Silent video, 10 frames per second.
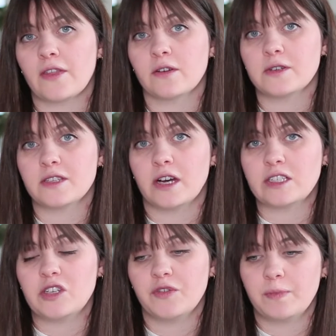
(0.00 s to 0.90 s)
father was
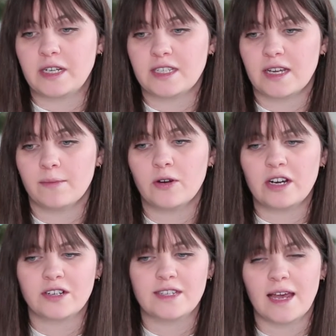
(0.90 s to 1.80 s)
thought to have been
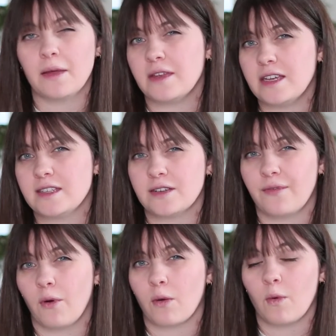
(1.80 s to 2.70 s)
somewhere southeast of
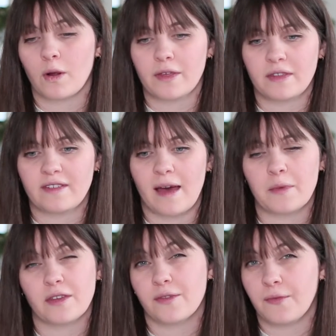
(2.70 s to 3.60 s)
Fort Worth at the time
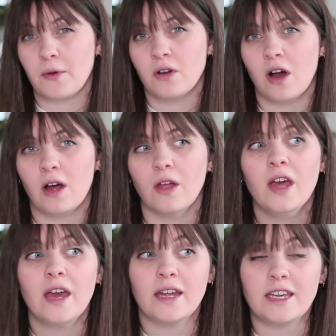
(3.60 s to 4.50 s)
of this phone call,
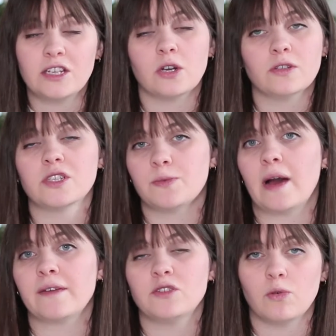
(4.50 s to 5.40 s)
and he told his
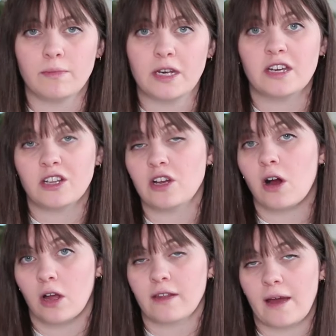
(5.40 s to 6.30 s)
wife to immediately
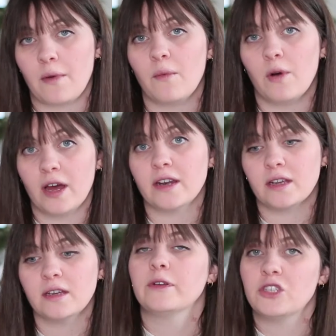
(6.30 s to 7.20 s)
call 911.
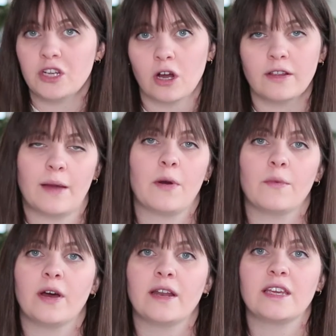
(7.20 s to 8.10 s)
And while she called
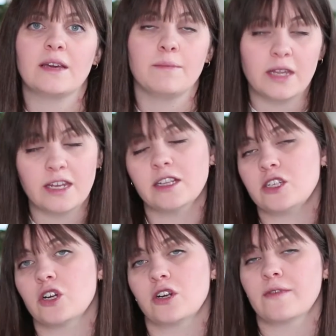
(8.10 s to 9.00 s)
911, he immediately
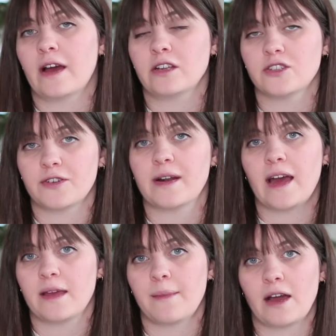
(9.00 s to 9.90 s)
turned around and started
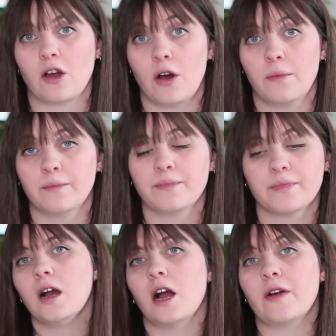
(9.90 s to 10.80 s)
heading back home.
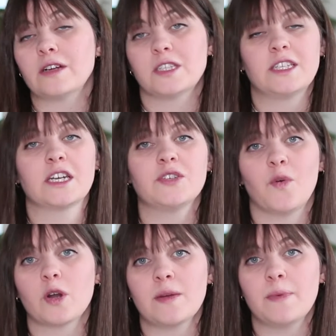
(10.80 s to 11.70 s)
Around
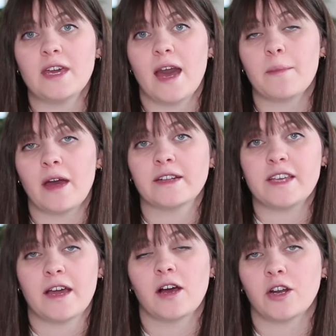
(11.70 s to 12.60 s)
6:40 p.m. that
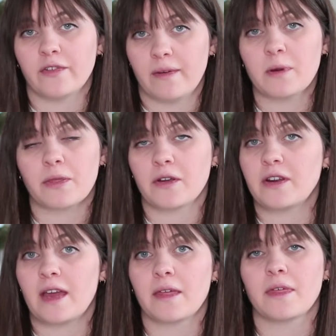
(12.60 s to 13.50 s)
day on November
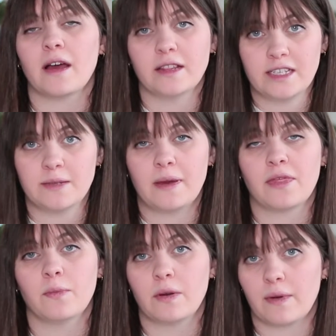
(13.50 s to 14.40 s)
30th,
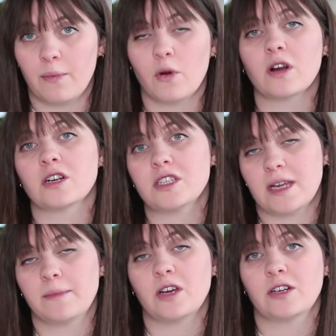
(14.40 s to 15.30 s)
Elizabeth would report her
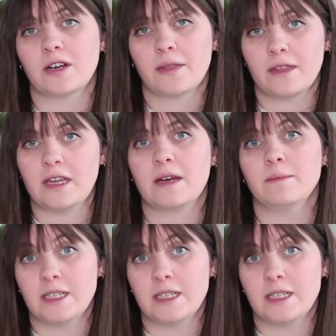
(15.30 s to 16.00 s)
stepdaughter Athena